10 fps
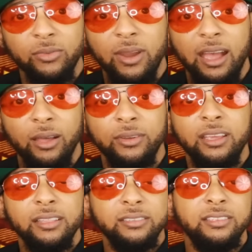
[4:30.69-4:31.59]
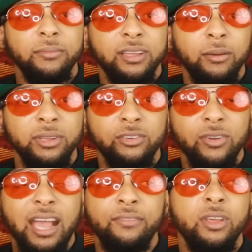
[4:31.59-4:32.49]
round this upcoming
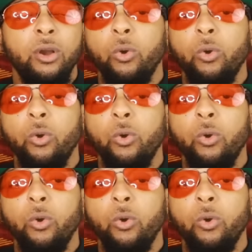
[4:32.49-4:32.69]
draft,